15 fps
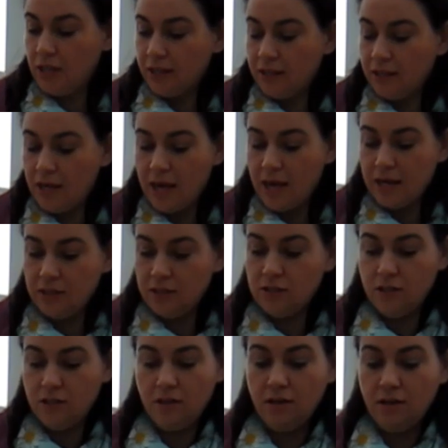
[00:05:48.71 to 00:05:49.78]
at the end
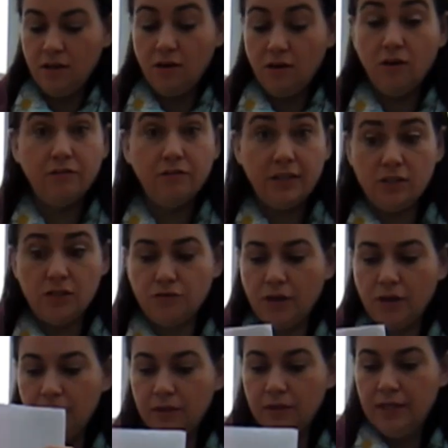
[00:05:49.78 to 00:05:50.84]
of each
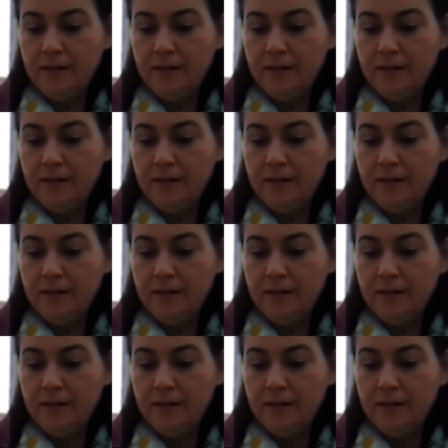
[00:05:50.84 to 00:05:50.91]
row.